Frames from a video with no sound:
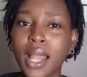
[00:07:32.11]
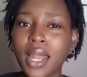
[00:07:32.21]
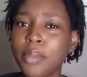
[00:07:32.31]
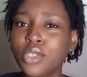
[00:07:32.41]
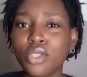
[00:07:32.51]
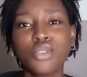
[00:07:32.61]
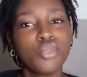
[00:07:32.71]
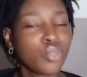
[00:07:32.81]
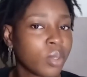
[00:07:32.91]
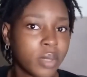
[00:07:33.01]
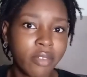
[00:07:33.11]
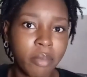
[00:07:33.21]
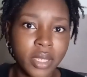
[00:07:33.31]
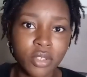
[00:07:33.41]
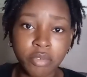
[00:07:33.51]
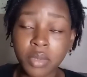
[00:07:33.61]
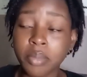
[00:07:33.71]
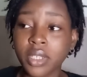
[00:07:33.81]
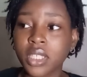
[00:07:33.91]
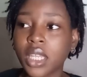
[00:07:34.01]
Let me just do something for myself for my
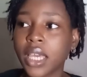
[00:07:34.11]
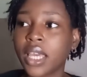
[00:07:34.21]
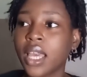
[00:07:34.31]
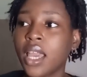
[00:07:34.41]
birthday. Like,